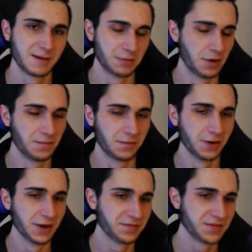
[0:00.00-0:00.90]
We're home
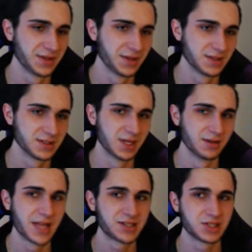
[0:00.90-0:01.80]
free. So
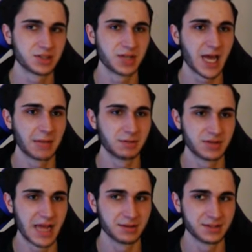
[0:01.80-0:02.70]
that's just your time, your
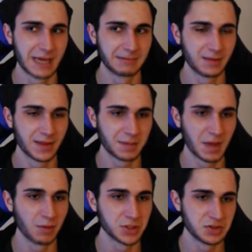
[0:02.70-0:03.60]
downtime to think
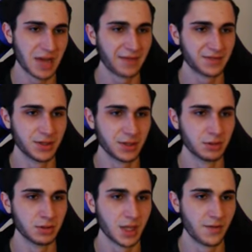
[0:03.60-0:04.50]
about what you have to
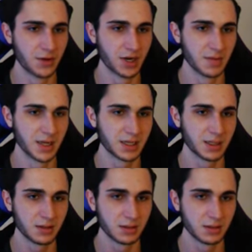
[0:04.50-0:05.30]
do if you're gonna make it.